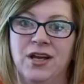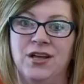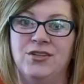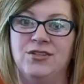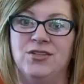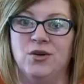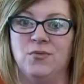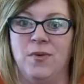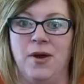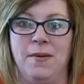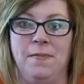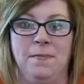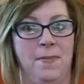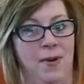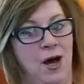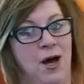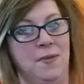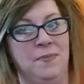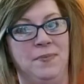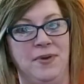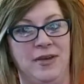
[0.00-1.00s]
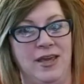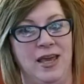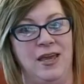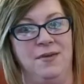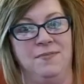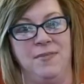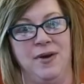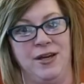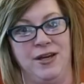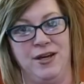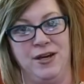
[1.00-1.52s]
So my mom
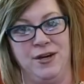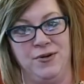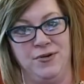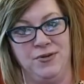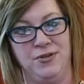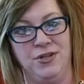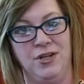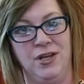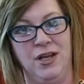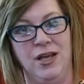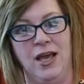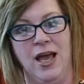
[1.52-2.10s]
became my coach.